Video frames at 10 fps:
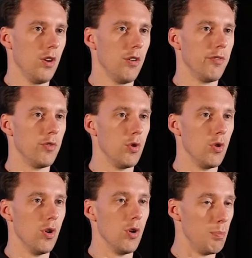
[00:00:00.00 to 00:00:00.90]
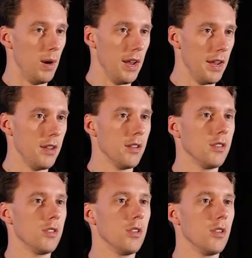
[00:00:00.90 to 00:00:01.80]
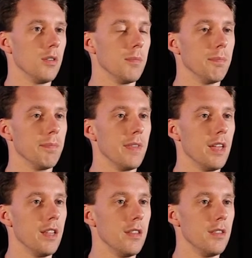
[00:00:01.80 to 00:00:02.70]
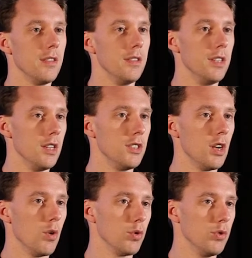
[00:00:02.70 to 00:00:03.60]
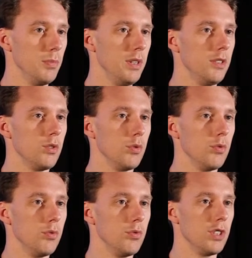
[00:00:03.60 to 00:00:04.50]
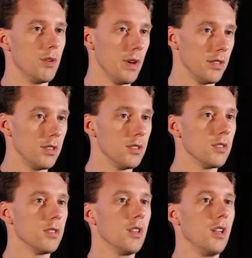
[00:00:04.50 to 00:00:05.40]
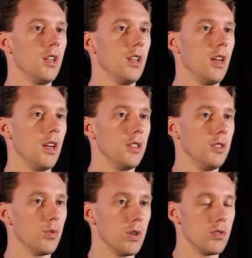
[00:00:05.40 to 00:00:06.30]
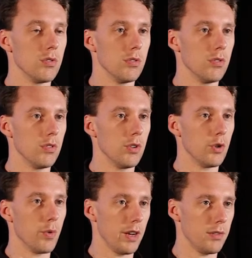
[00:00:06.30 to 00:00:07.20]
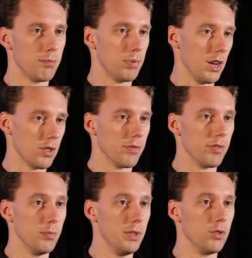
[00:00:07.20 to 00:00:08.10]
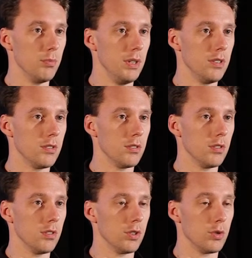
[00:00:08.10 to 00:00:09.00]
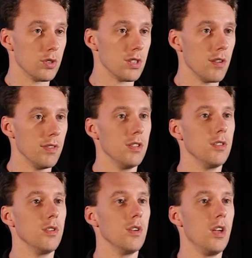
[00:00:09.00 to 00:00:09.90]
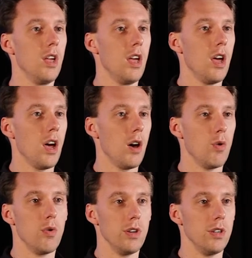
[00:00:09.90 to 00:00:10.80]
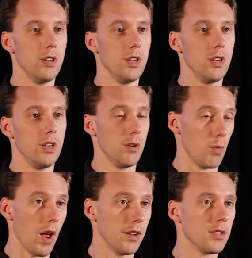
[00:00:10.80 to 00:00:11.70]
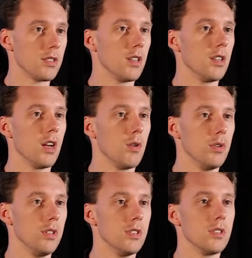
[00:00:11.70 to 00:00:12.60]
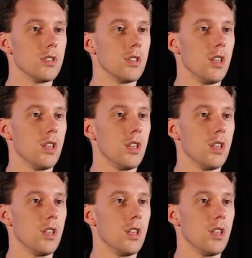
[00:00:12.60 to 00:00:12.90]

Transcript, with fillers: for a play. Mm-hmm. Um, and then they order me to direct it. Right. And it was a, a great pleasure for me to meet uh, Gustave and uh, how he, he, he, writes and how he's,